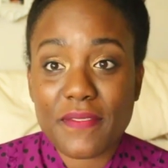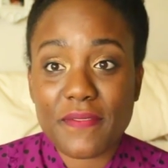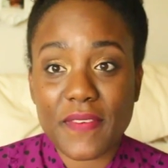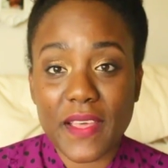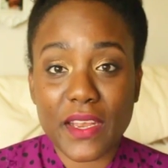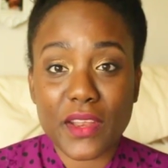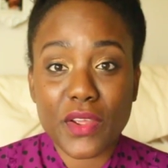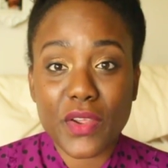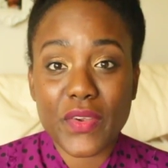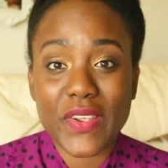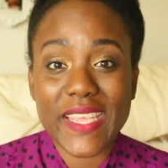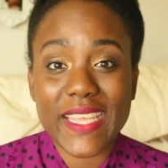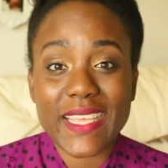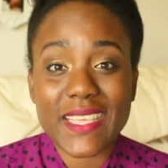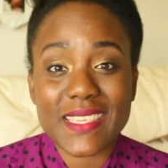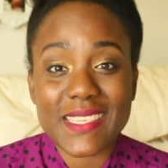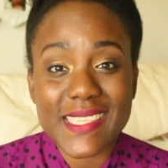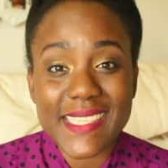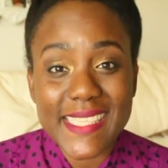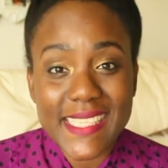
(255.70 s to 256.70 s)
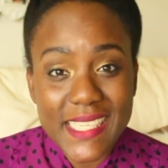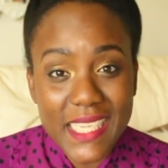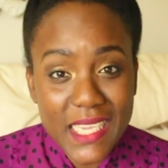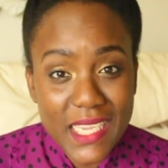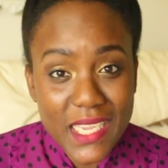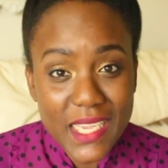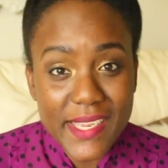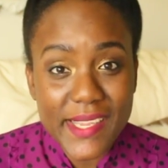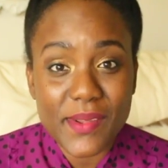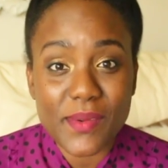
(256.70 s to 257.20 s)
fenugreek
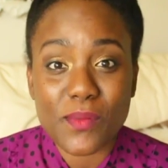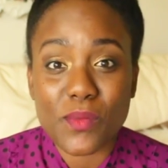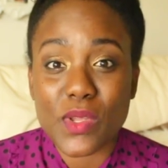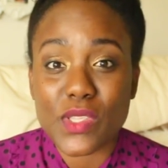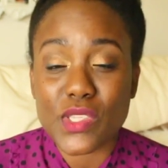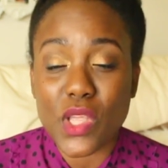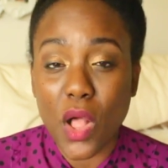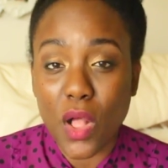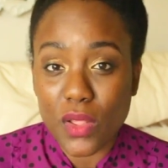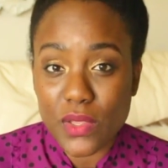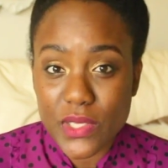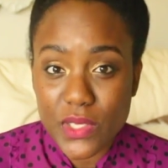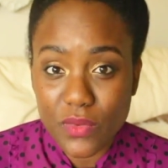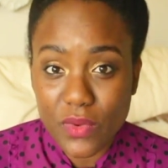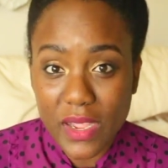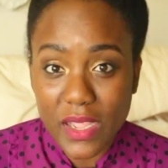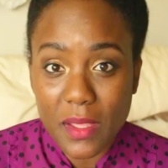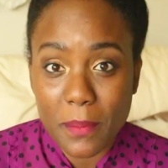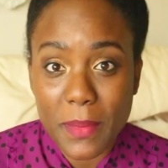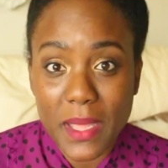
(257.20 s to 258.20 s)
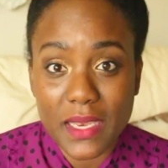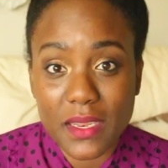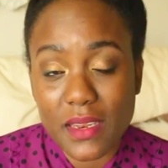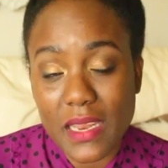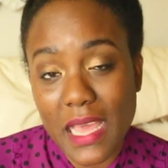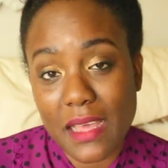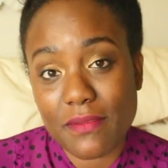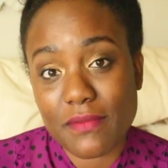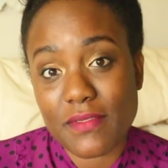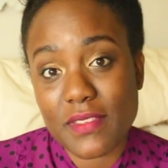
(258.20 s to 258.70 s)
seed was also recommended.
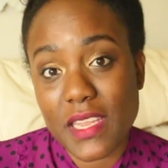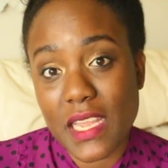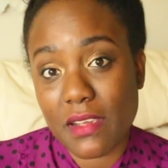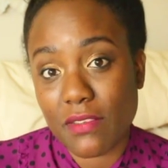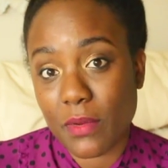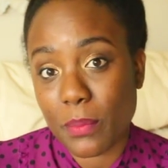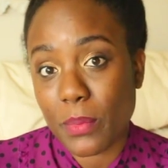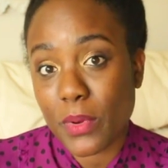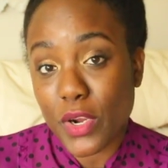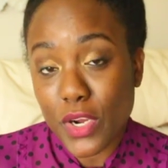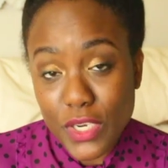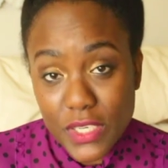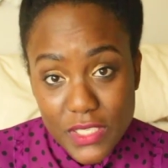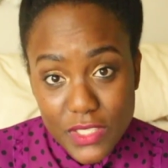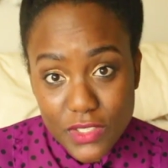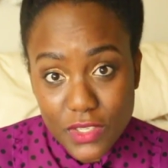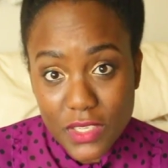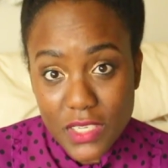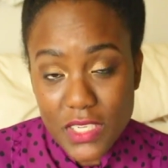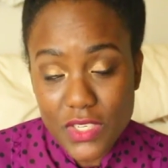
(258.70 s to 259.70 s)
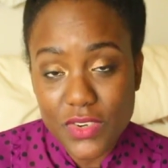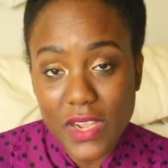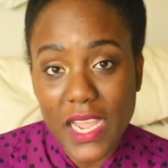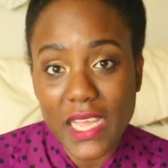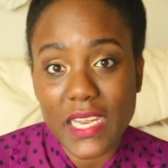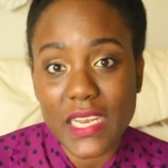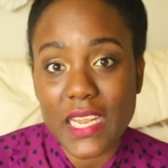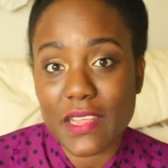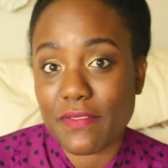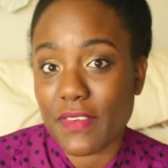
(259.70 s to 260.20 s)
I've never personally
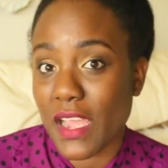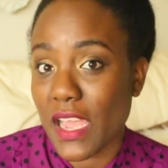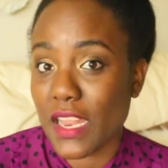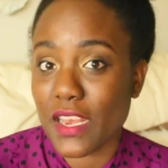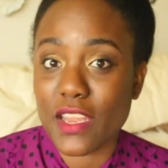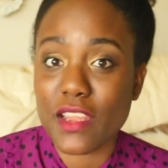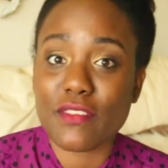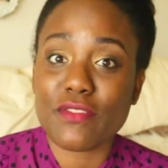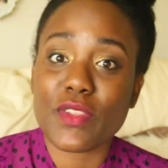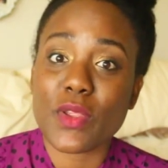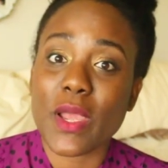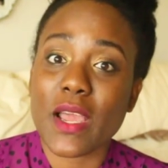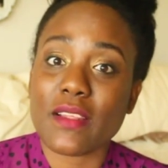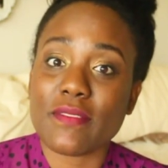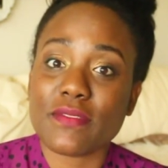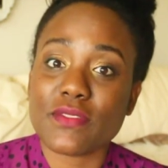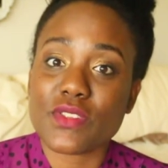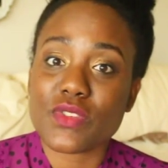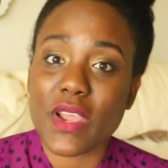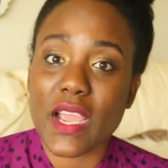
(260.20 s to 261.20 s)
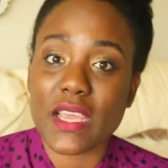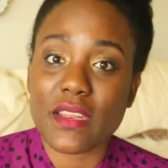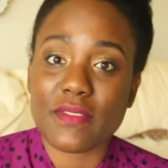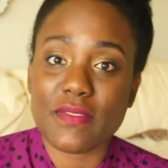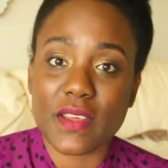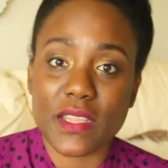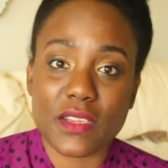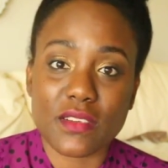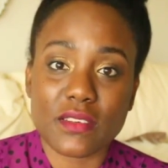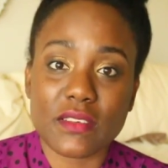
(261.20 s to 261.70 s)
tried it. If any of you have tried
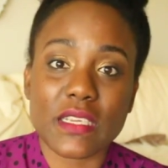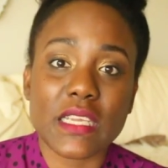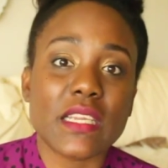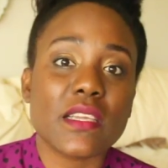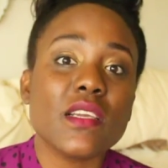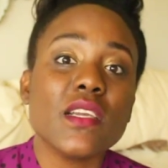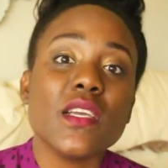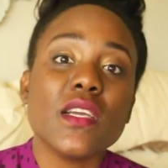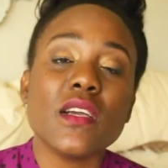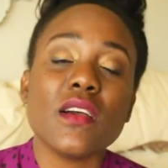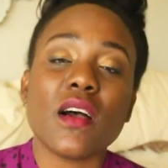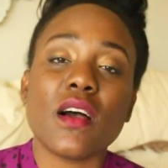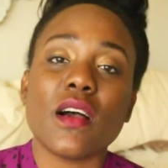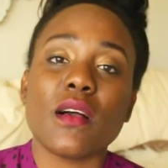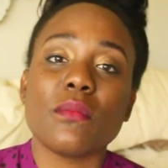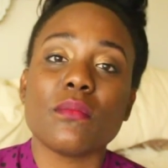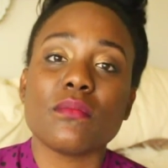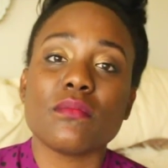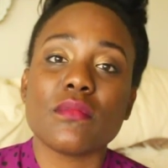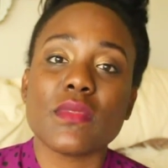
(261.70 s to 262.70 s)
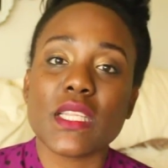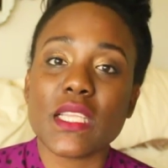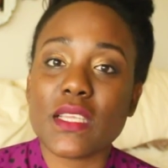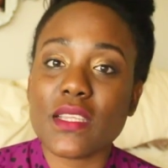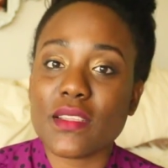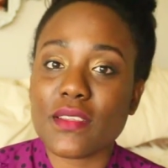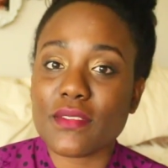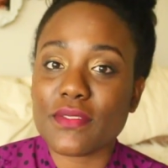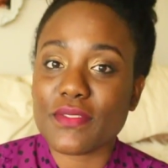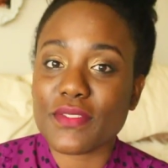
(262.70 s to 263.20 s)
fenugreek,
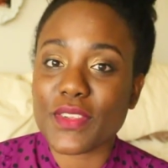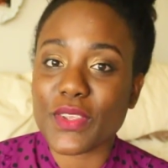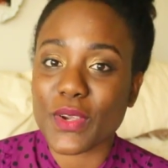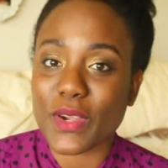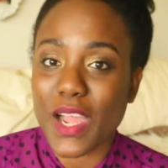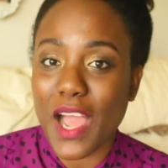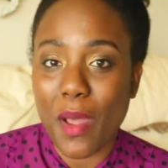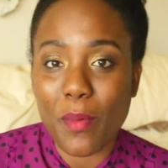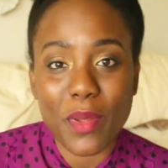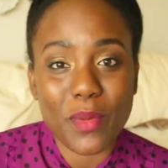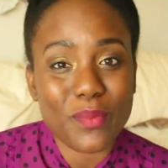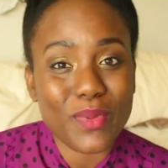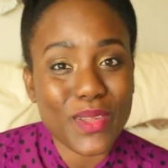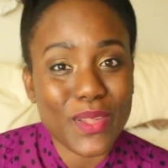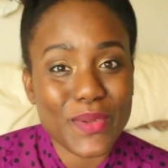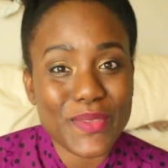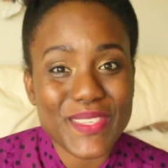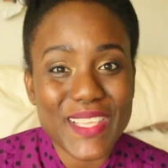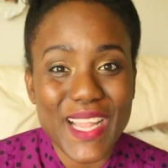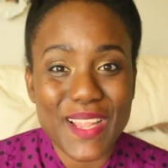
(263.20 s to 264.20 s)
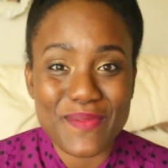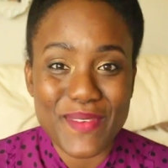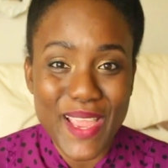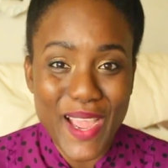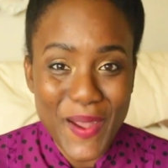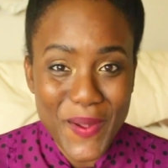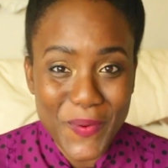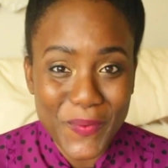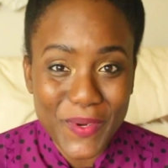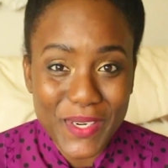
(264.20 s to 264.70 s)
leave your comment below, tell me
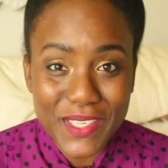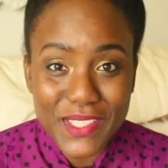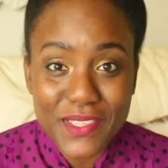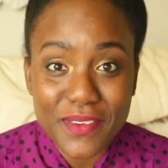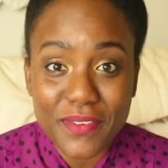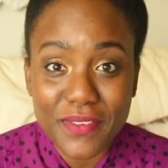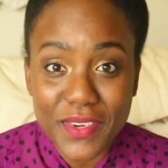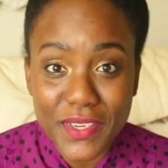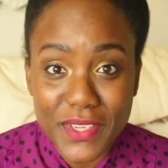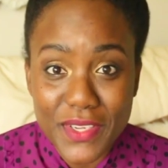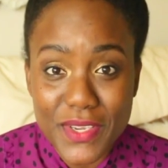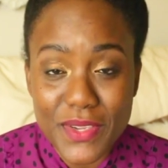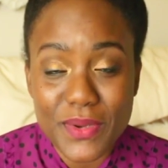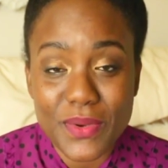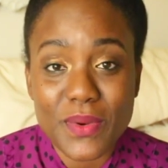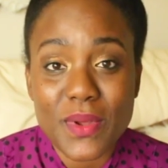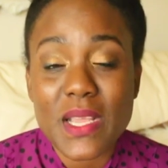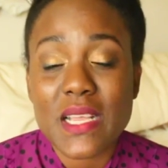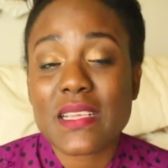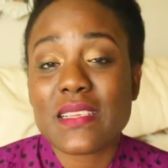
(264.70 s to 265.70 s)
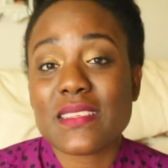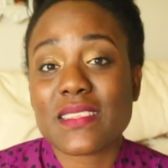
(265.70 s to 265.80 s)
how it worked for you.